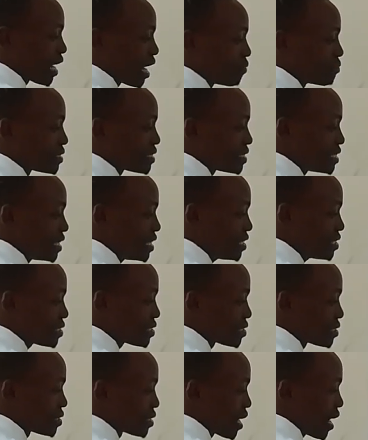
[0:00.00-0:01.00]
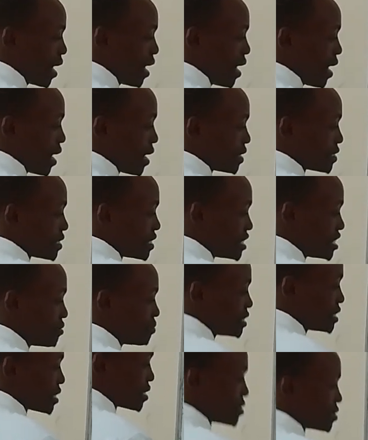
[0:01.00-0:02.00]
becomes 6
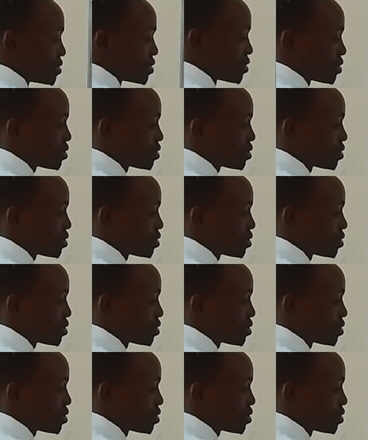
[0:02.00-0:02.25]
centimeters.